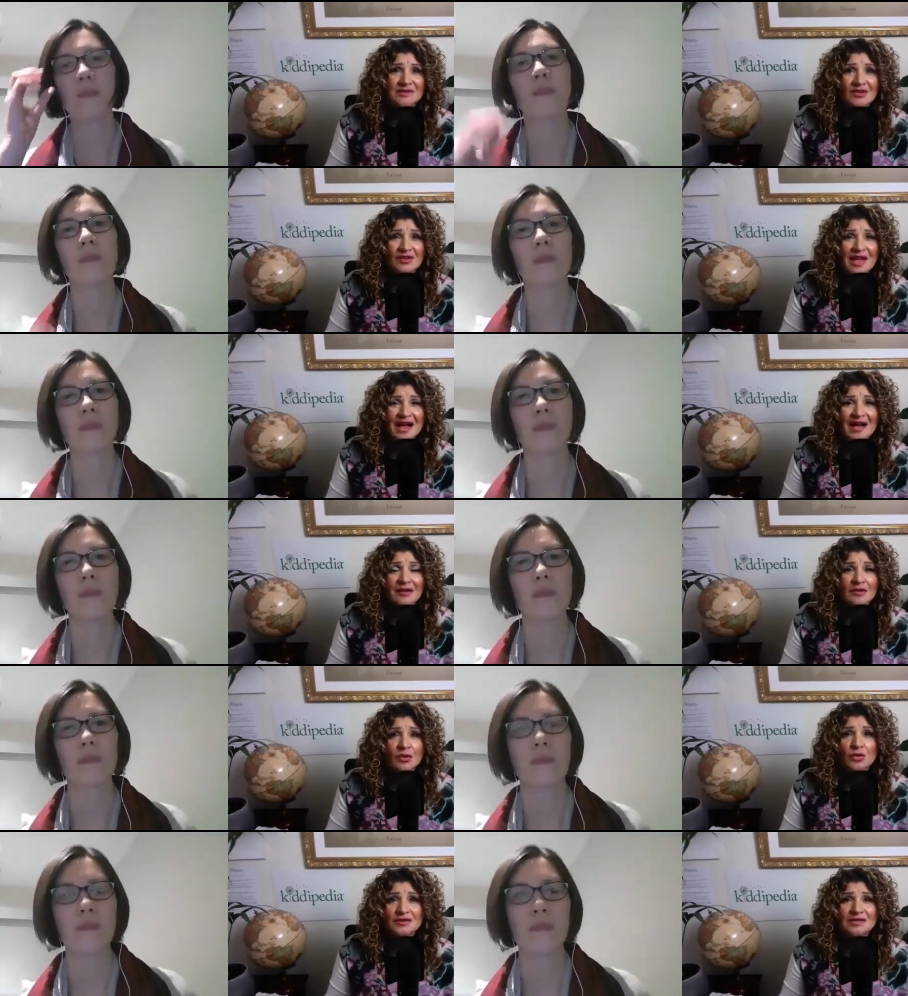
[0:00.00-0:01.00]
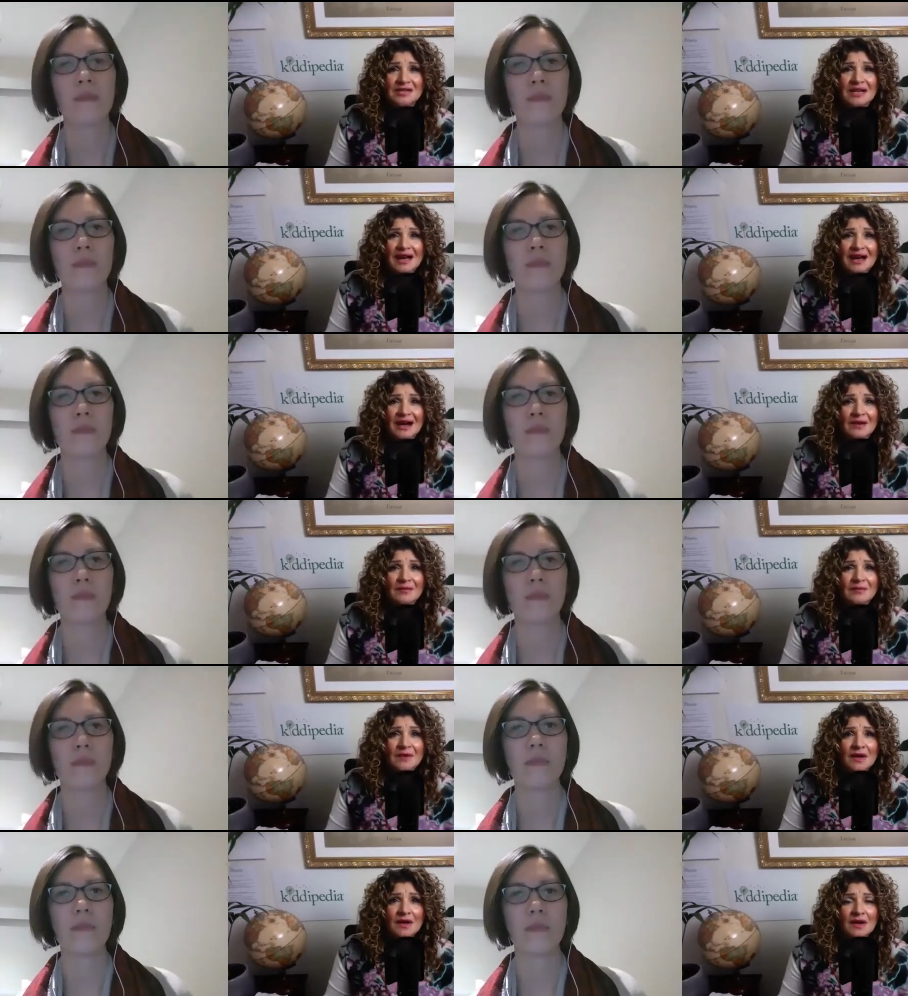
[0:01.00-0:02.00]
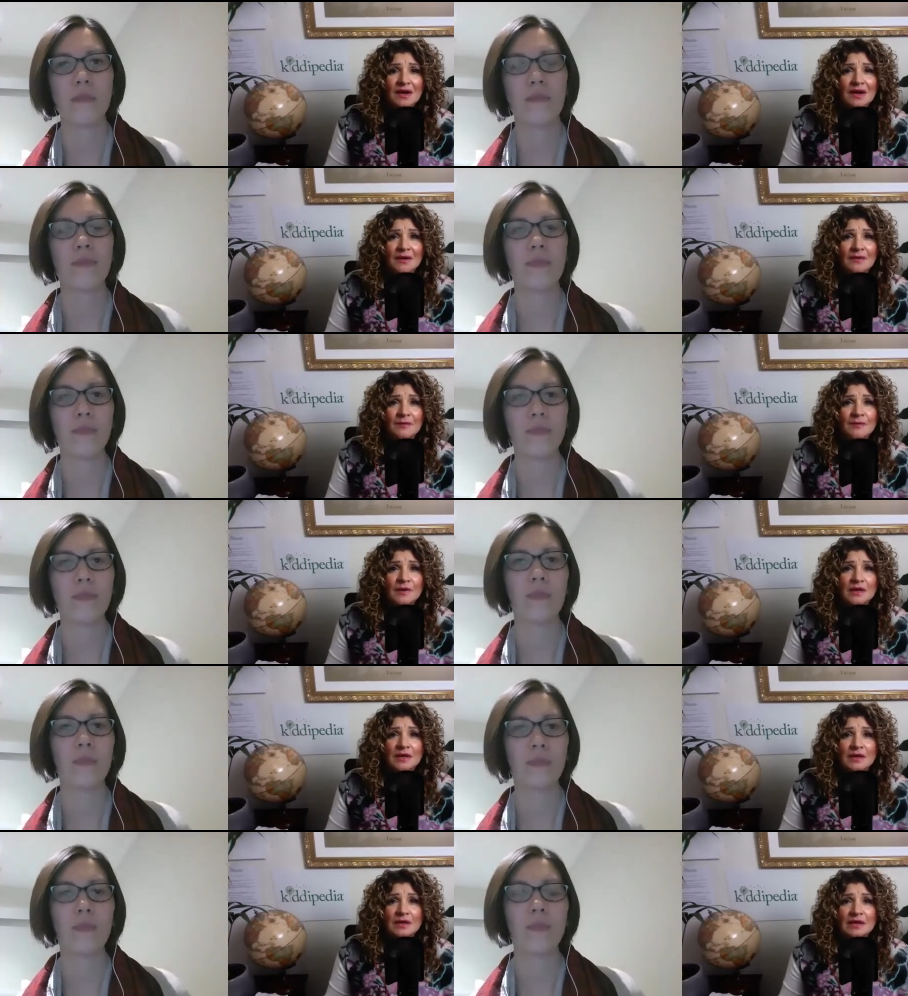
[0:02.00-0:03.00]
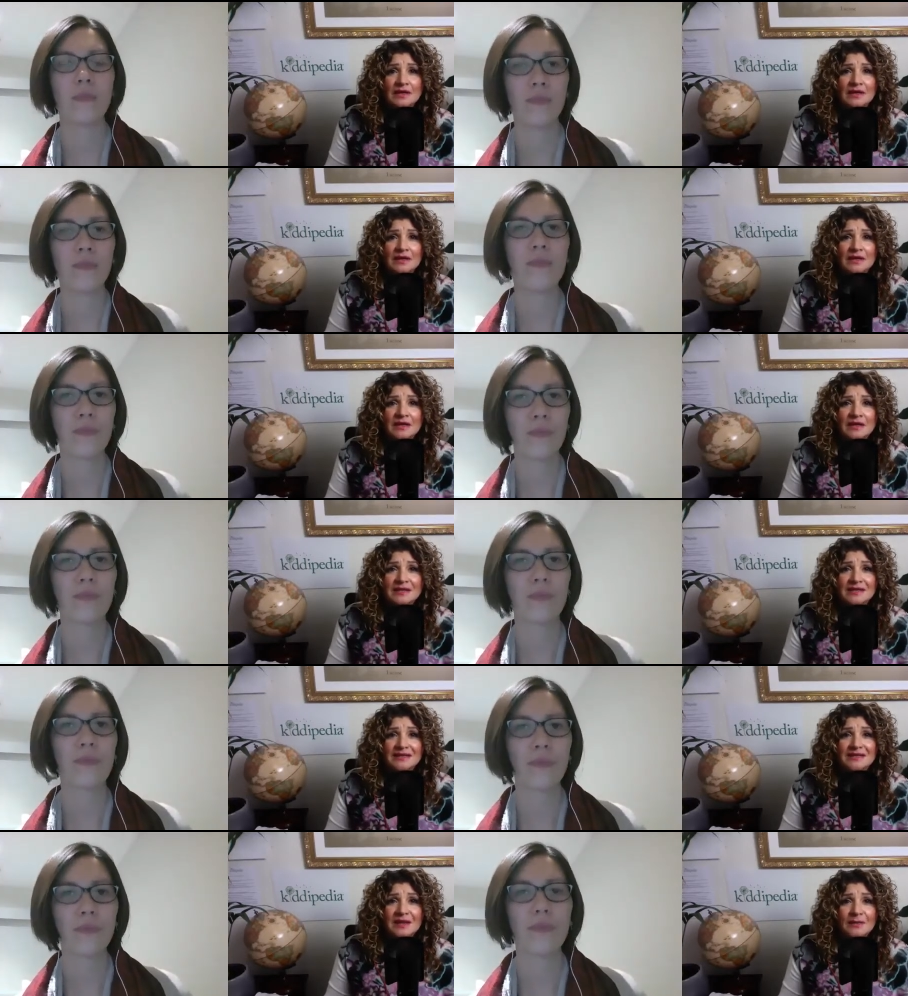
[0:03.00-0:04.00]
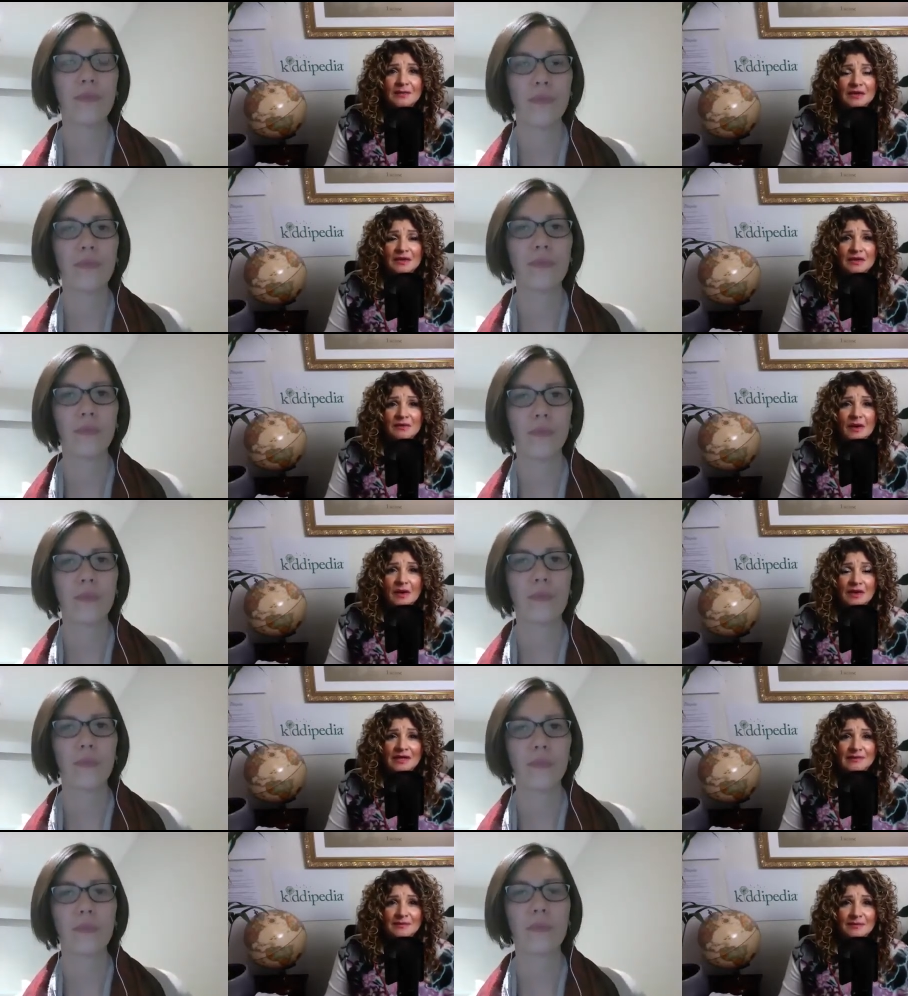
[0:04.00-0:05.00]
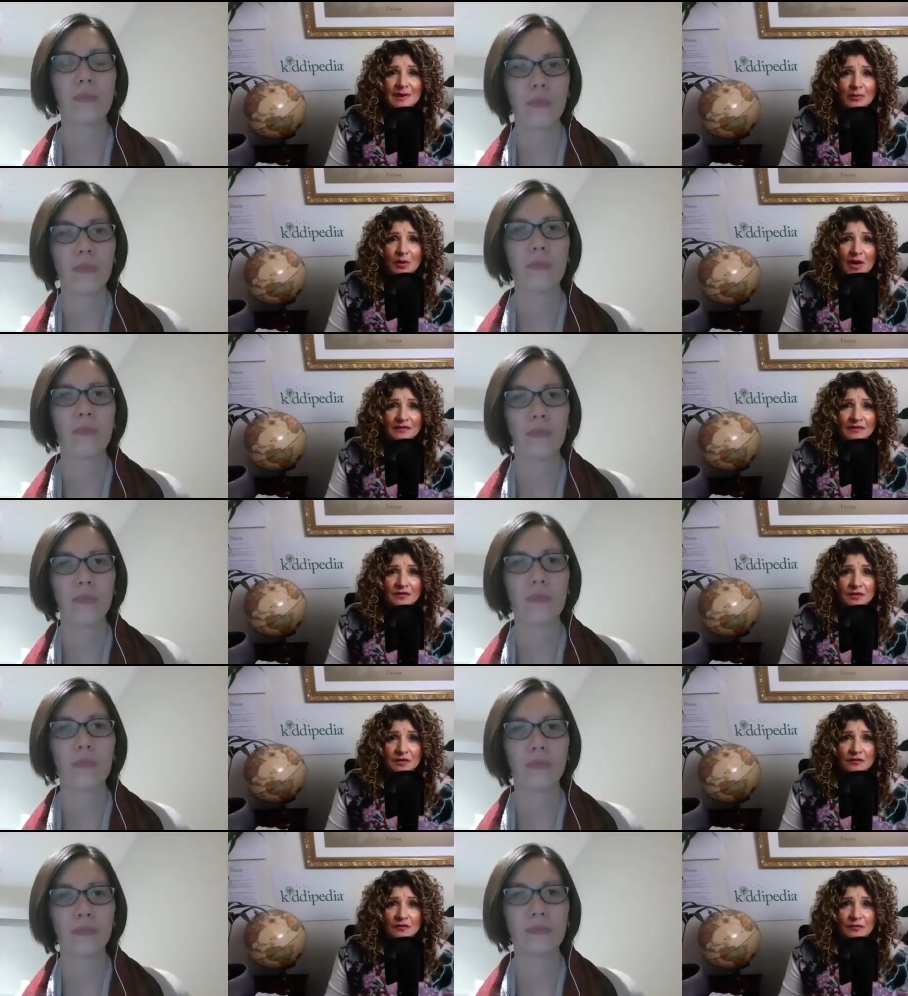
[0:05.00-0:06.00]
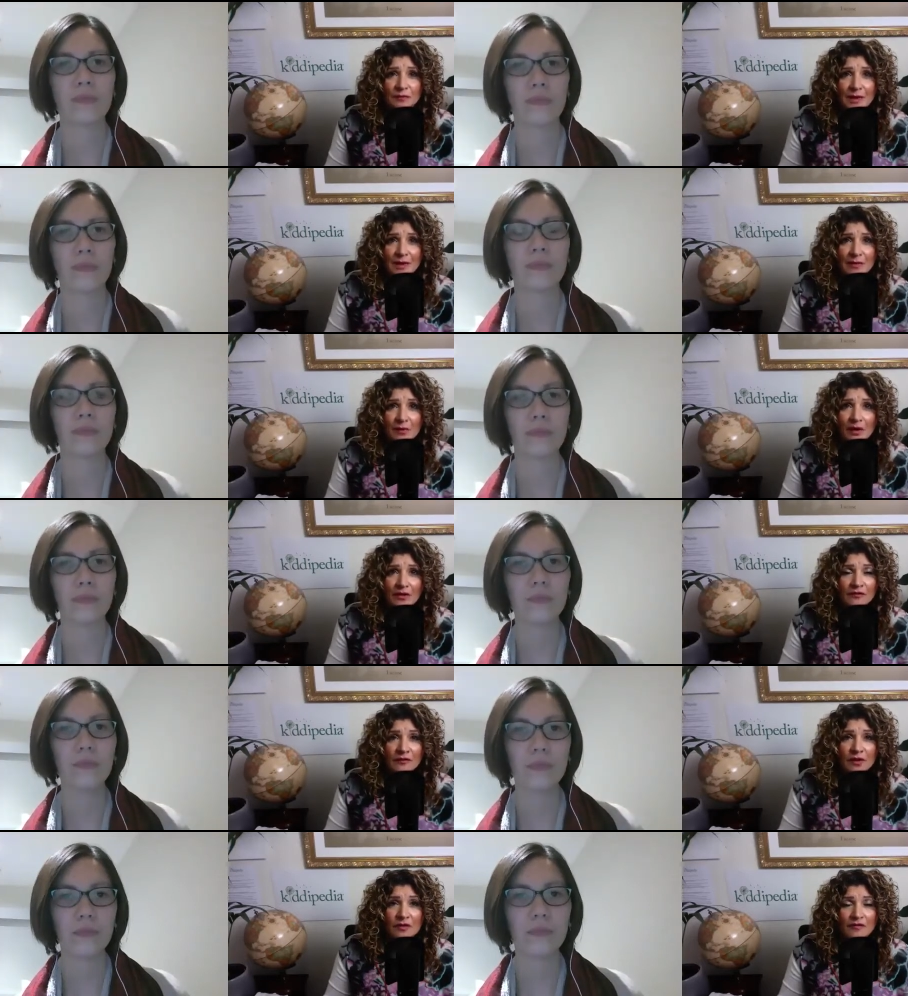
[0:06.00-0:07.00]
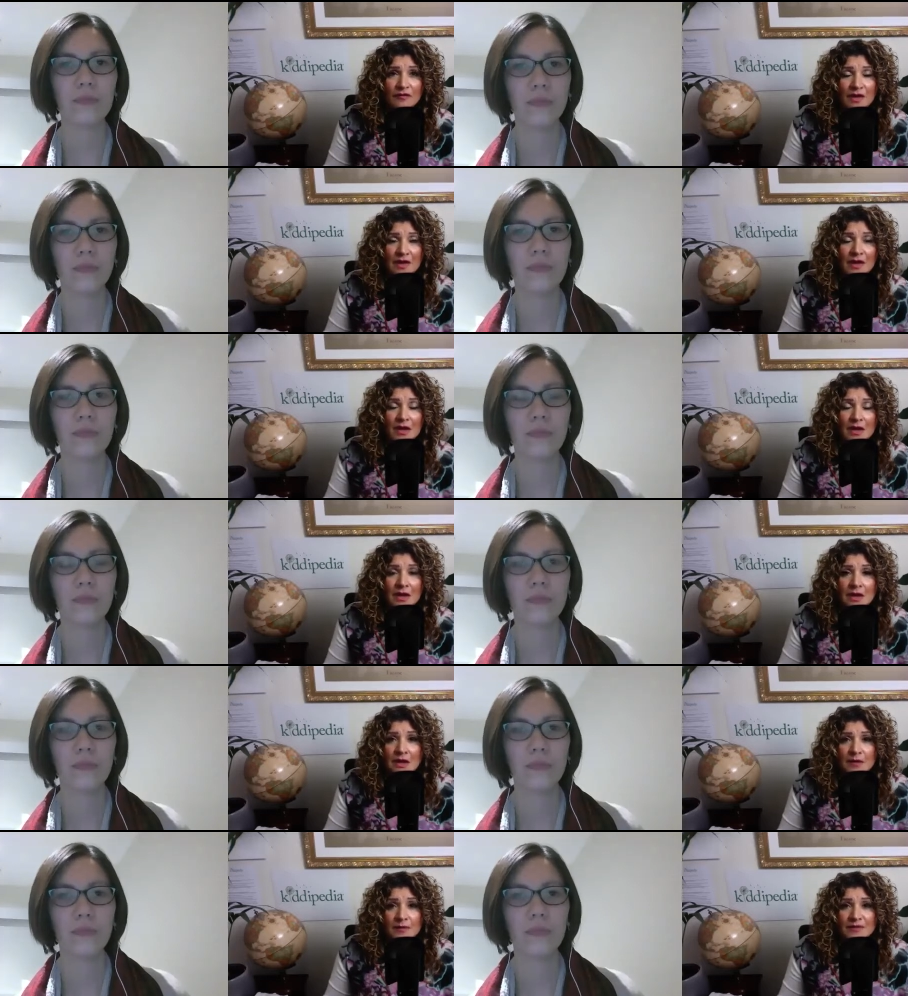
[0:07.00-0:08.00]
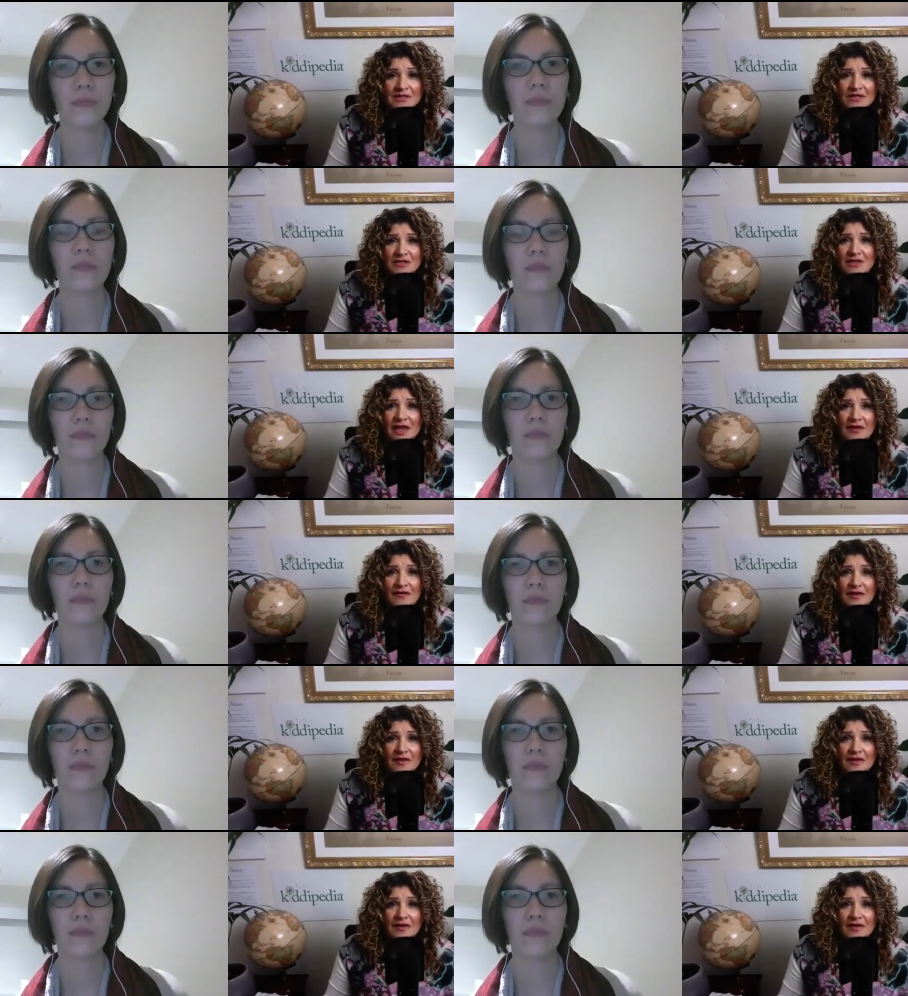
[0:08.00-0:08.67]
Speaker 1: look, cut cause any harm. Um, and, is that something that I guess people have to sort of be mindful of if they potentially have